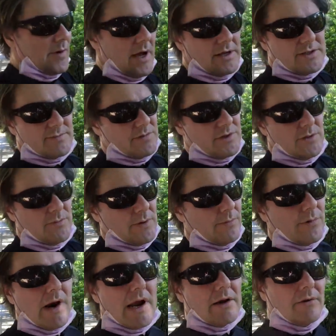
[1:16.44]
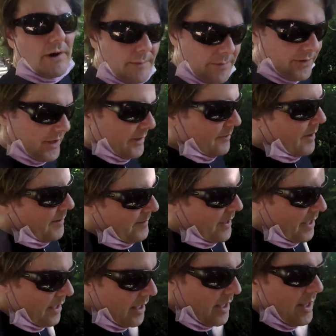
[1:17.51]
well. Some stupid breadcrumb thing.
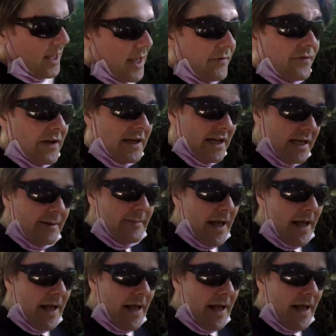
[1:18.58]
If you need